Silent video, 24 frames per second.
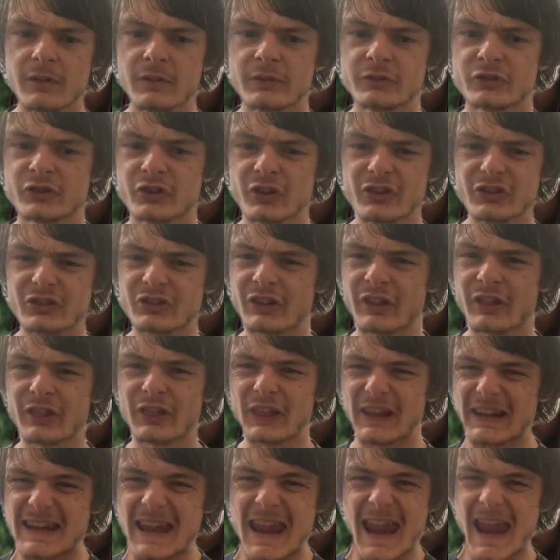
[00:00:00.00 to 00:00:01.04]
just
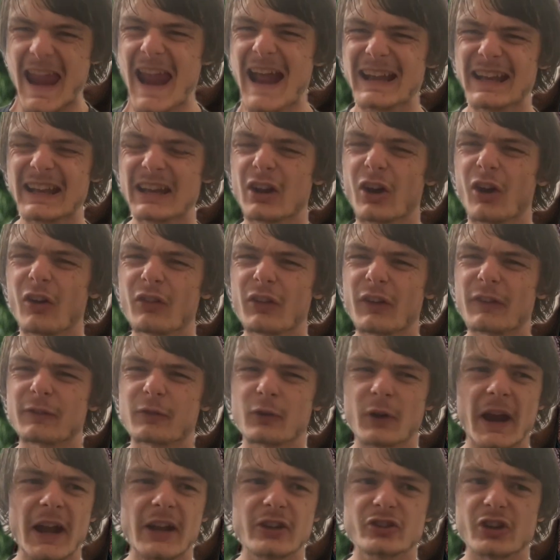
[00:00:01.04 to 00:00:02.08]
the canon of the
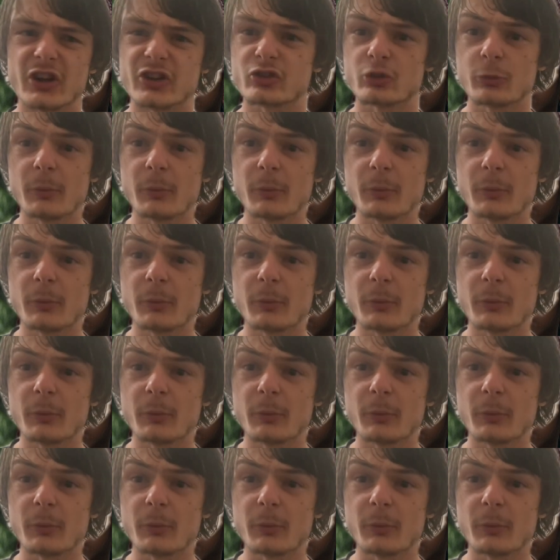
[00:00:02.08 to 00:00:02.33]
franchise,